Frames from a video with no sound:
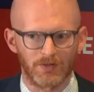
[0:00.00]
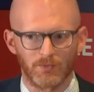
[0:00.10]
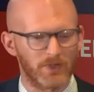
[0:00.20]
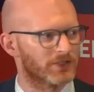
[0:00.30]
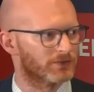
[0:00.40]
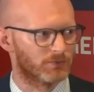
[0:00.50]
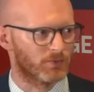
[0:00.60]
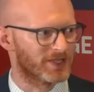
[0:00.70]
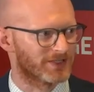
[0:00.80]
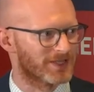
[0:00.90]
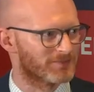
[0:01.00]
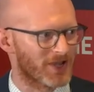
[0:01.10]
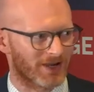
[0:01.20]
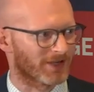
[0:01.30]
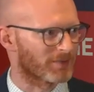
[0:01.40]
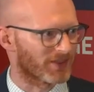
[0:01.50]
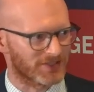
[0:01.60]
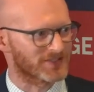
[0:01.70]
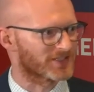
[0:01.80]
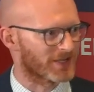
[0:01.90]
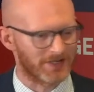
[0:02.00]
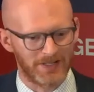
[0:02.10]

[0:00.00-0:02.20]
we could keep talking about this and